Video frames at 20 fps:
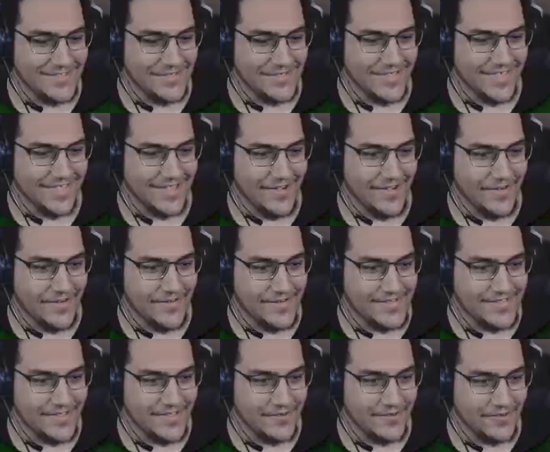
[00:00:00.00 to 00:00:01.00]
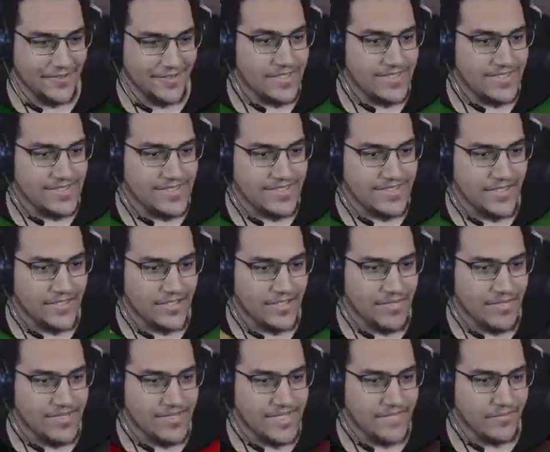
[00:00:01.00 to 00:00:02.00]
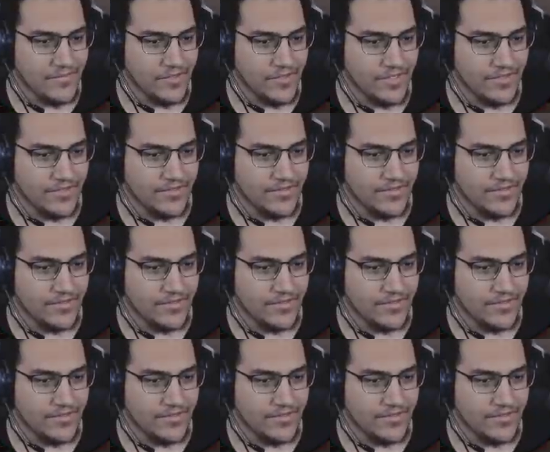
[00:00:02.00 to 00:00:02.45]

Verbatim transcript: got like a hundred to zero, right? This is um Endeavor, right?